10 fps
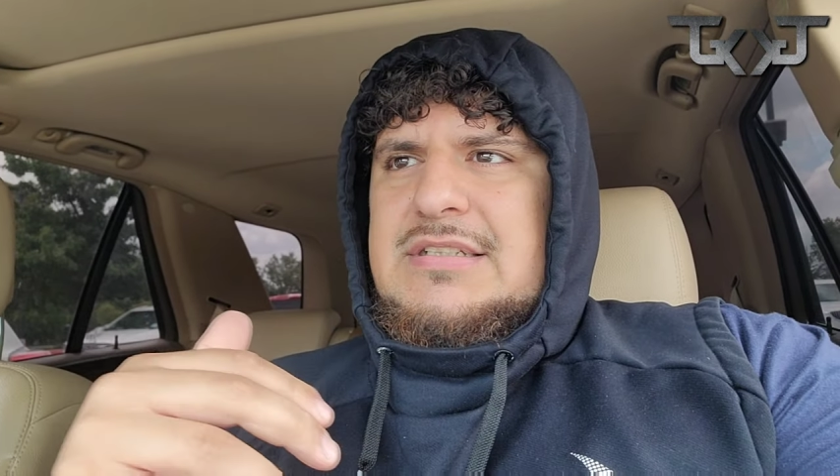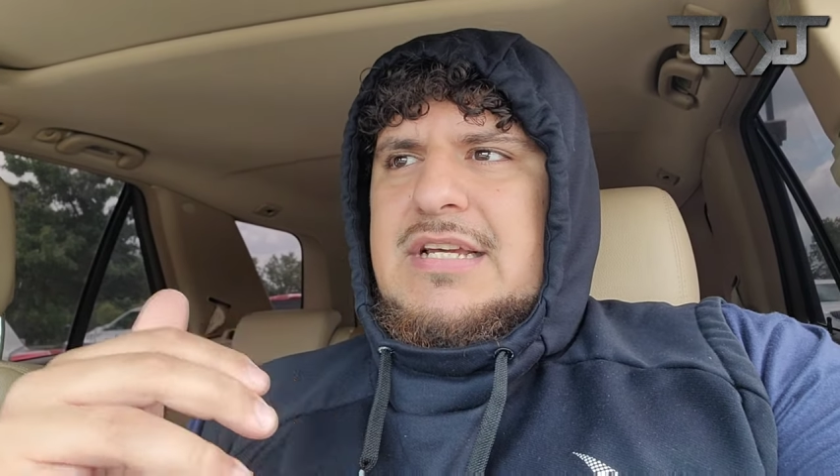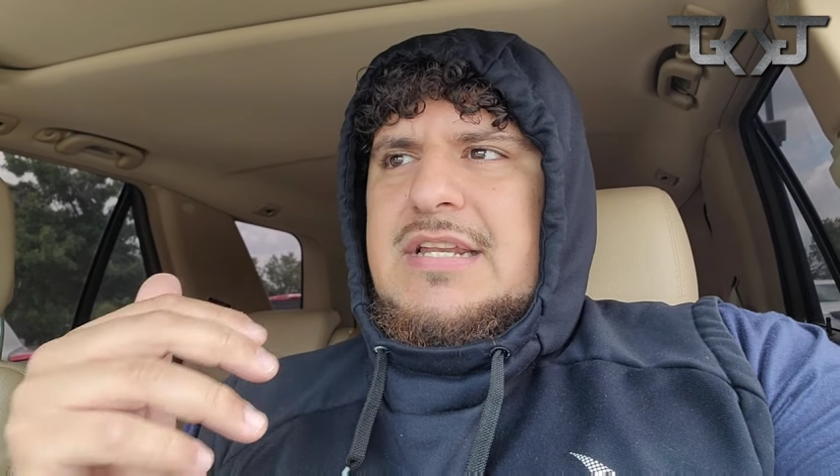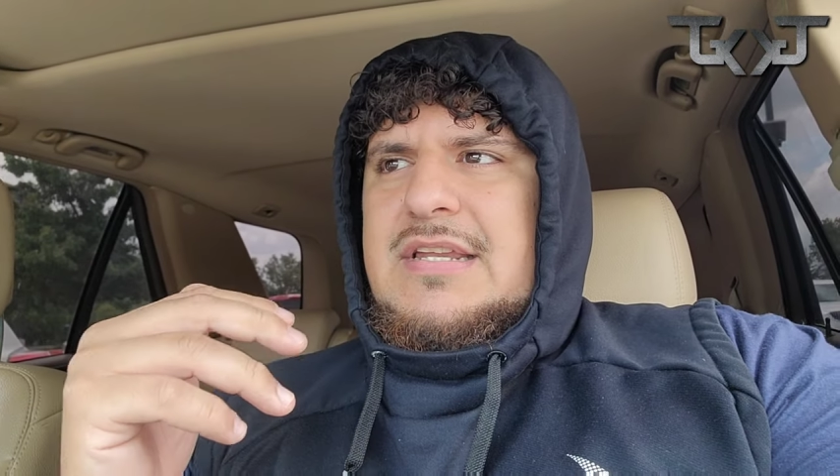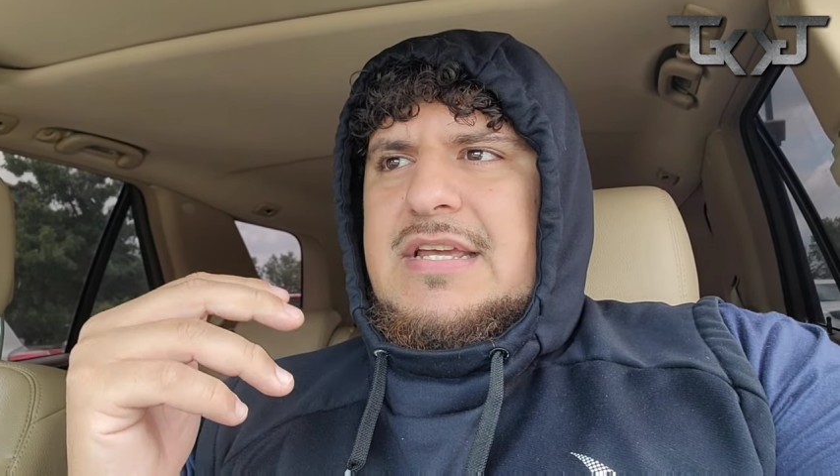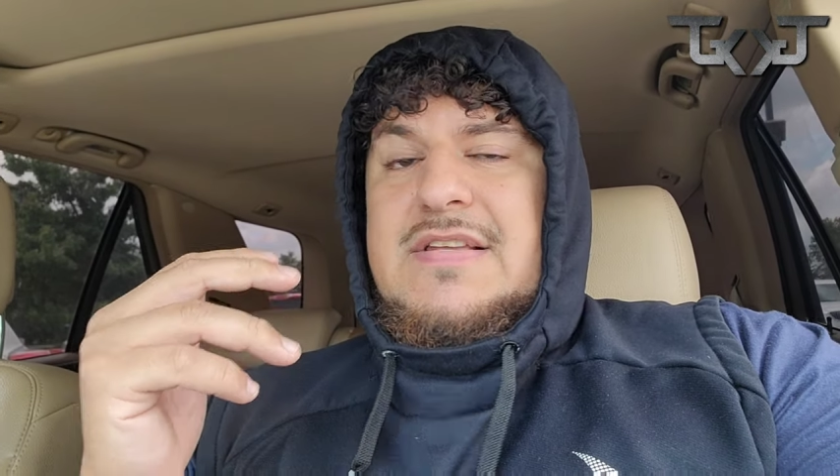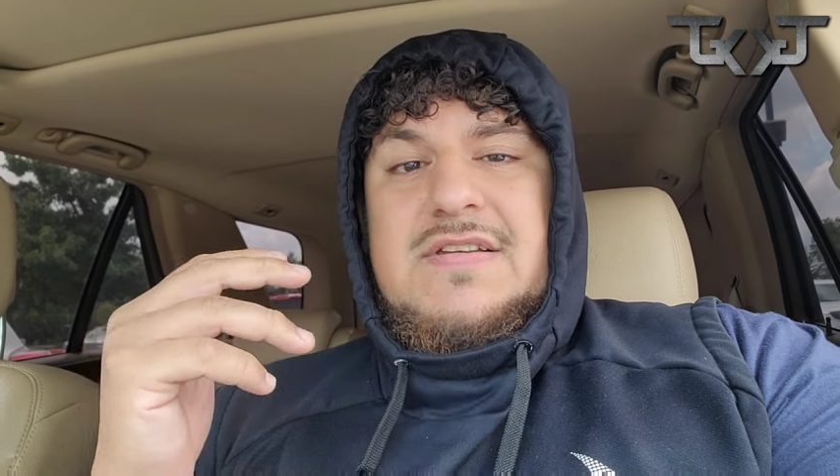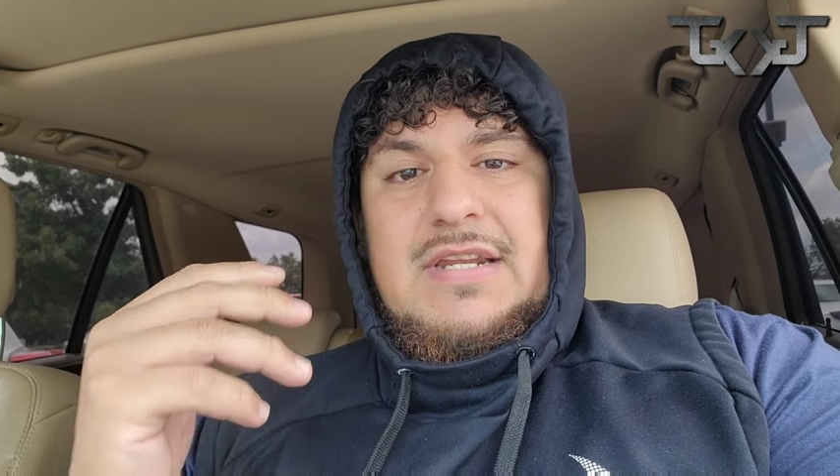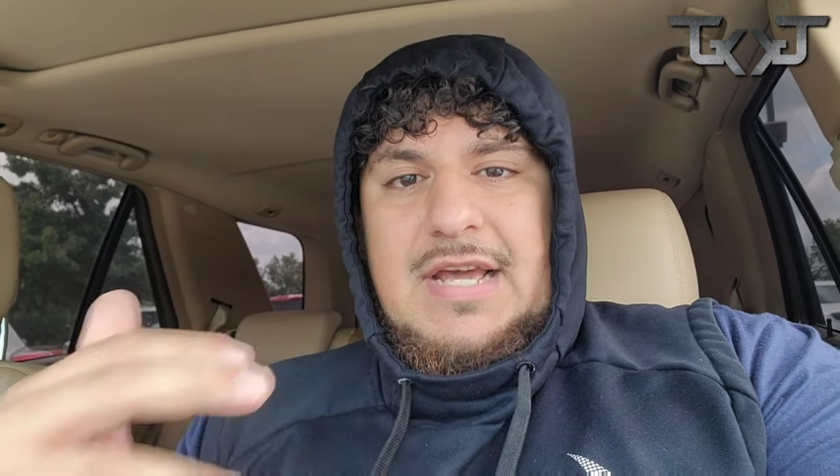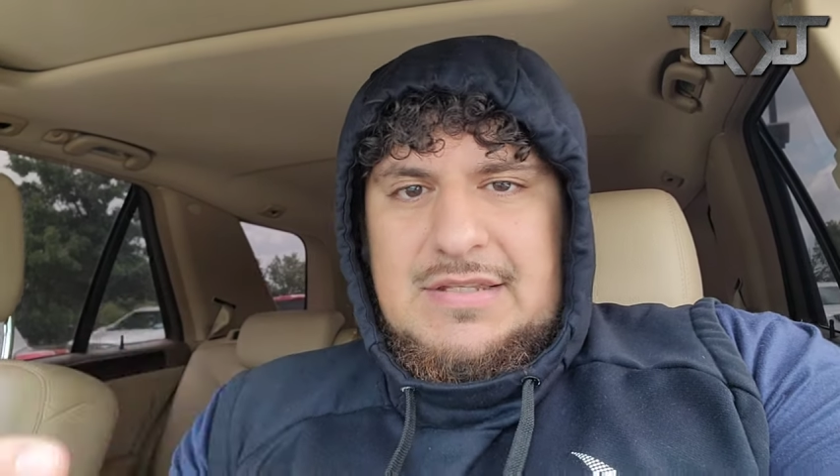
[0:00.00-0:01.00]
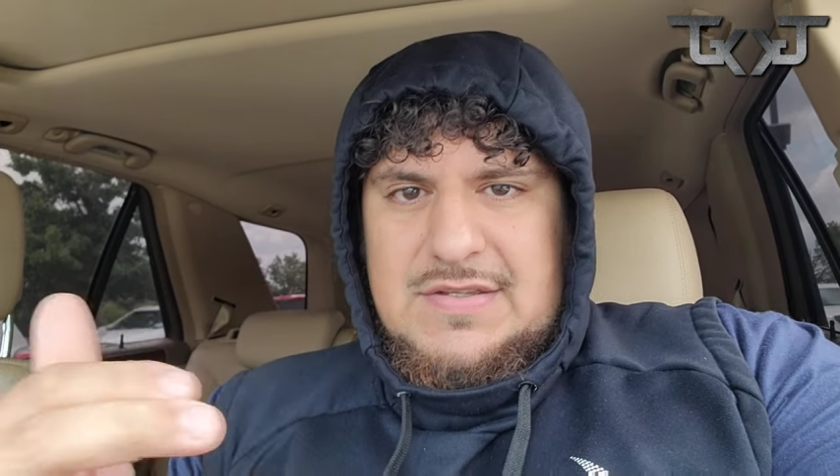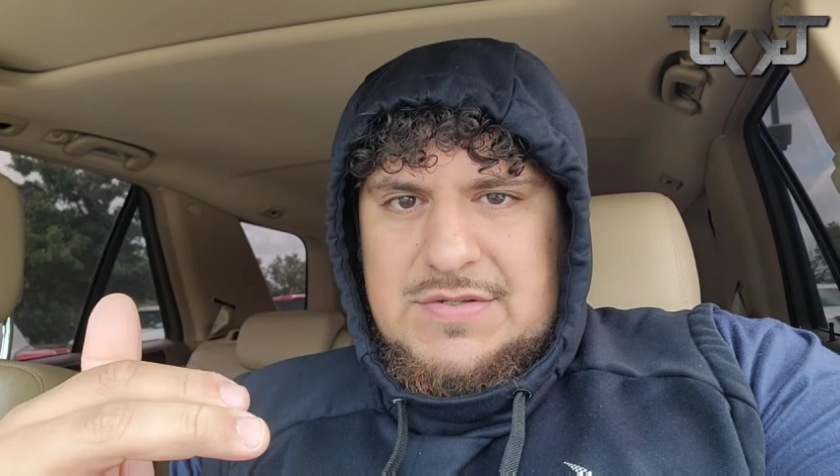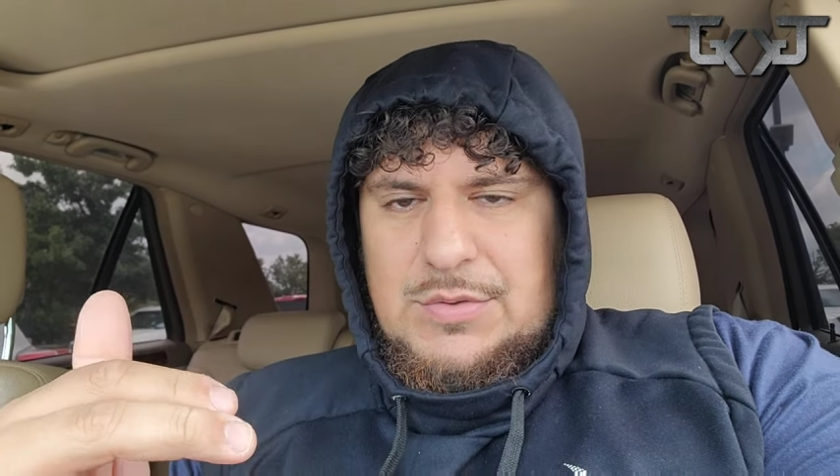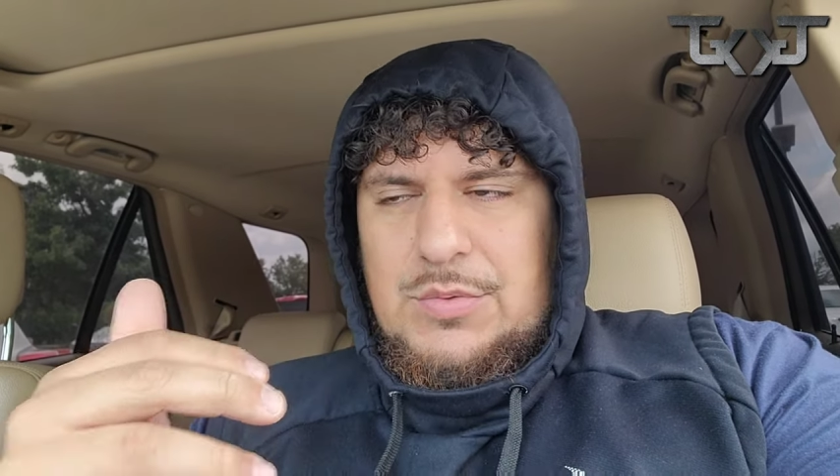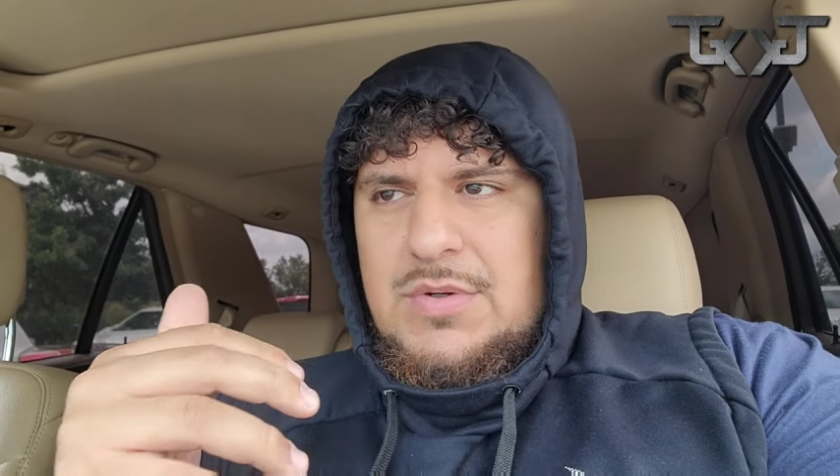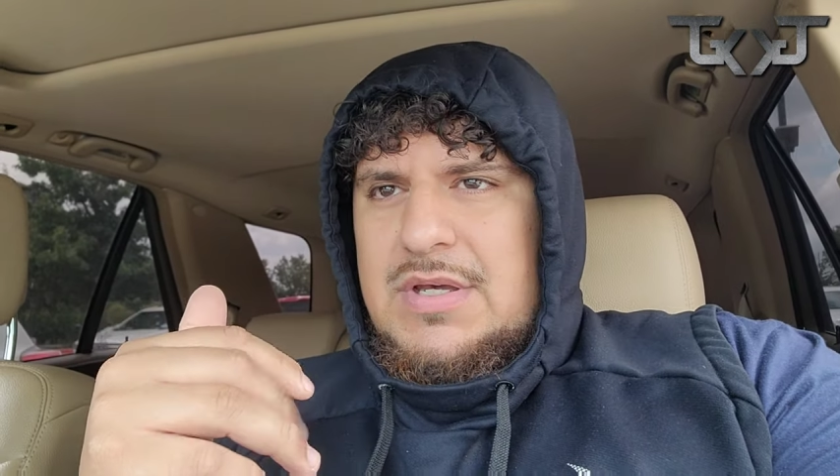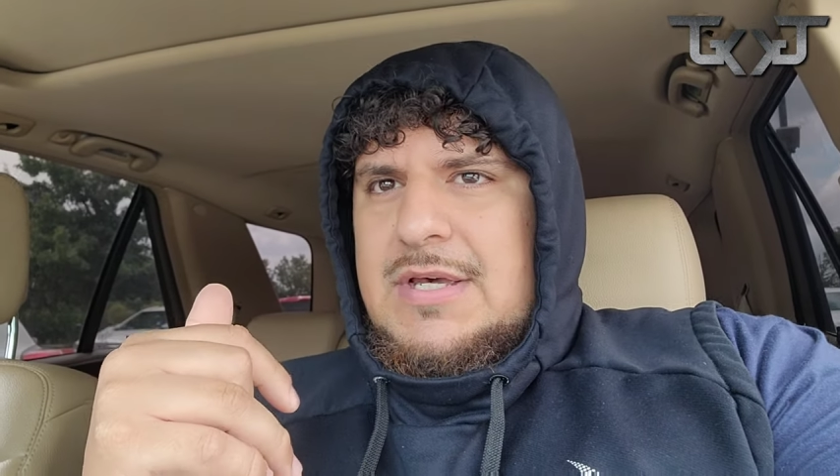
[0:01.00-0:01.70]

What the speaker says: that he's connected to,